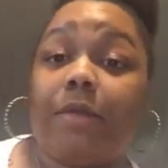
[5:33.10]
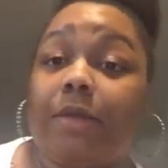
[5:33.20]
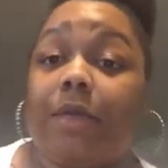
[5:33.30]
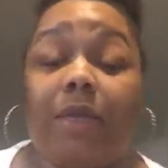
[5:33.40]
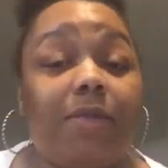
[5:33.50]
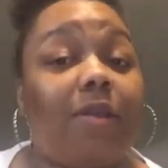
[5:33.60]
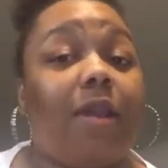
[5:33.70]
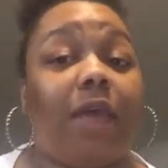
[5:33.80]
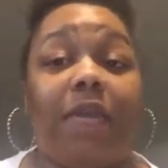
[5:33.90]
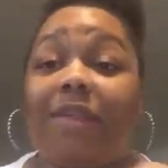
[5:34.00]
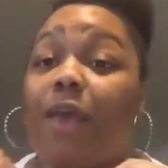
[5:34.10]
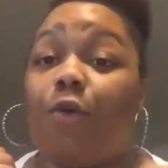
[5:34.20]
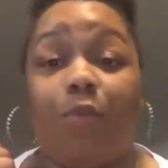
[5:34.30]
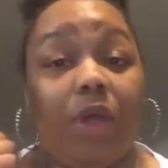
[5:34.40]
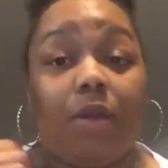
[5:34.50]
It didn't sound like an
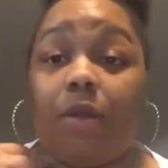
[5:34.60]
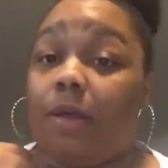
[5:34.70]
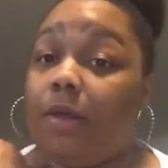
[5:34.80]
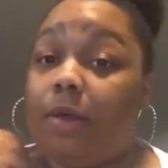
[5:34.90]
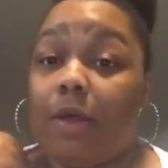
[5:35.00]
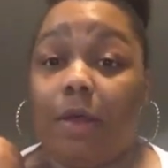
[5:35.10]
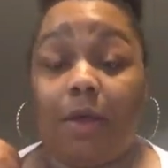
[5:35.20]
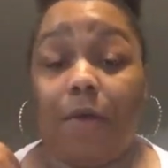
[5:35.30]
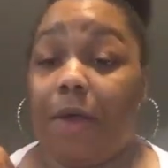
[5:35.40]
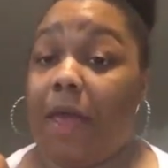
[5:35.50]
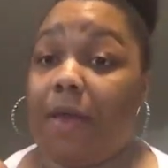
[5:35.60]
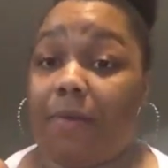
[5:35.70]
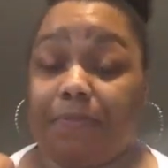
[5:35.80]
entanglement, okay?